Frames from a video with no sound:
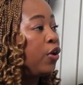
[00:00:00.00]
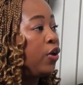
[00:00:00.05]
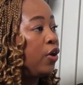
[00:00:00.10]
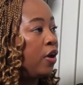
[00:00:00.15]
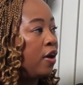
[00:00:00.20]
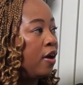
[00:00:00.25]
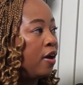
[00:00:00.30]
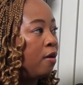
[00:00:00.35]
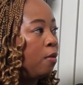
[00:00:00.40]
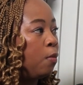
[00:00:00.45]
a
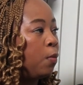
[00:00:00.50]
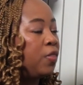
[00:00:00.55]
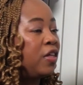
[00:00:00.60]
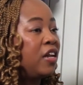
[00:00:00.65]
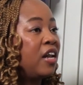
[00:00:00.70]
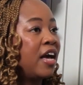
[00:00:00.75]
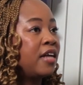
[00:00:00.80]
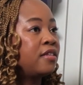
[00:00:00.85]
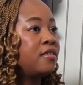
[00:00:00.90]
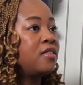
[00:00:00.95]
year, the
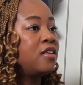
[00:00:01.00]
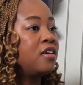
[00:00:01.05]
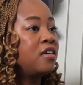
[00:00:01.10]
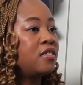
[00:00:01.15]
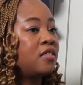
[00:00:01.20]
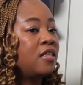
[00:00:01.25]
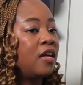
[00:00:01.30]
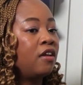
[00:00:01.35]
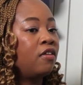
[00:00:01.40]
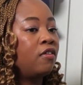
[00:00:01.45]
nice thing
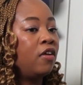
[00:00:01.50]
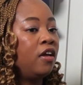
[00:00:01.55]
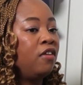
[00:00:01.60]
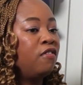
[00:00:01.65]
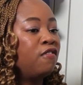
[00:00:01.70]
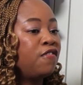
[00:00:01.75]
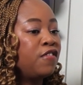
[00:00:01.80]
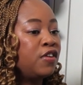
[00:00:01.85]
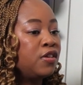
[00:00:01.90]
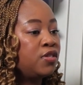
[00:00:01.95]
is that in
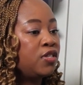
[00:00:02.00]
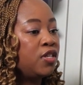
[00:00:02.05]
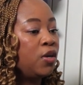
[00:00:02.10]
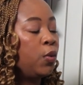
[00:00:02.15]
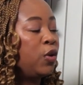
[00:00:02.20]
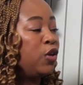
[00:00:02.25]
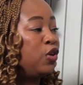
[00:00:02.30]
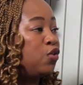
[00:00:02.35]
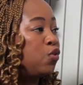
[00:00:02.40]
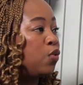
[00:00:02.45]
first year,
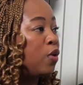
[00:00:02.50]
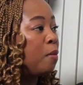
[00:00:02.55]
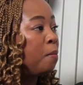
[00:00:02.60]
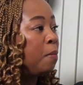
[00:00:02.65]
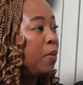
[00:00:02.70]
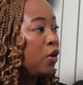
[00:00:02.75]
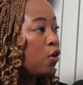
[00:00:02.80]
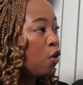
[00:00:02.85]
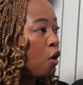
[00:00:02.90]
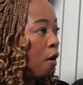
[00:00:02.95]
when you're doing
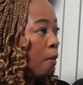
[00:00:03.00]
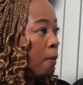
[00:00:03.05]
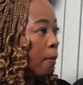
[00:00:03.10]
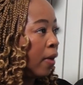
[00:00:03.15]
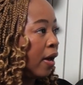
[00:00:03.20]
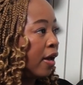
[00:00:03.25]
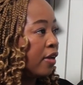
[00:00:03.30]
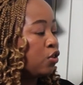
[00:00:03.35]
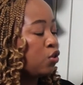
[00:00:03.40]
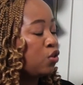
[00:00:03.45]
BCom
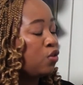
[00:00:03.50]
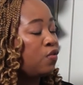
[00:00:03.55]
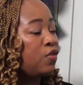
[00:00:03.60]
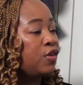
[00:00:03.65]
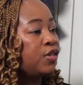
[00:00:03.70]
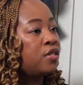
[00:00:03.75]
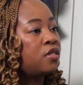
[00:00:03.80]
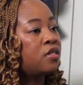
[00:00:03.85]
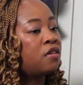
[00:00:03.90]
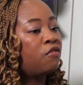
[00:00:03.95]
at
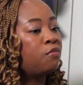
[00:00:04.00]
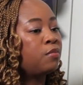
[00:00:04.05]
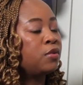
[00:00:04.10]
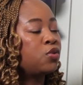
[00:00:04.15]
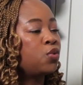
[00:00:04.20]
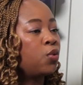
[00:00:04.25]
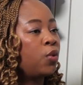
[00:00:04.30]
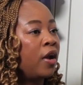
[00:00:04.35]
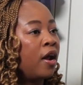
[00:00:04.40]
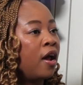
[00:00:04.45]
University of
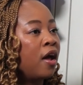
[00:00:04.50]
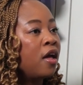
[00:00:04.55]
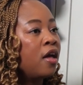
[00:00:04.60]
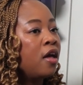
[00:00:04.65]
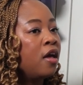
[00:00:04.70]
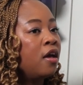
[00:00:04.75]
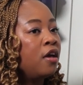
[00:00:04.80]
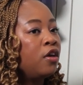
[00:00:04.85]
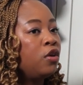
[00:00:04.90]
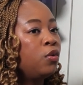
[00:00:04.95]
Pretoria,
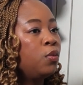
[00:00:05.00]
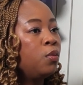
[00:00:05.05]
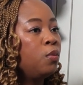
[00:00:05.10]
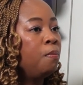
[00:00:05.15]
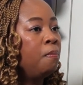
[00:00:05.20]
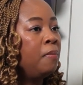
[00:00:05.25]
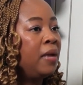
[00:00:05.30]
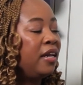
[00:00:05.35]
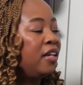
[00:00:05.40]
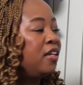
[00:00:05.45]
you
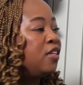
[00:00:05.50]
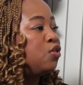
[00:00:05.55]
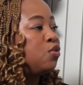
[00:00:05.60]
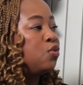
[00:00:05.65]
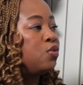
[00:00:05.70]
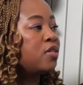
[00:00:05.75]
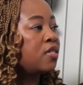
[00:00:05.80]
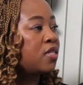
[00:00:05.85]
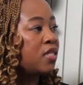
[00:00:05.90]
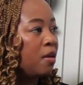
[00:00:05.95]
mainly
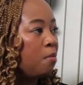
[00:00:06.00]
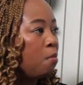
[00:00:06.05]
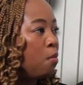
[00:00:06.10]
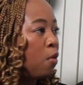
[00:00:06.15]
do the same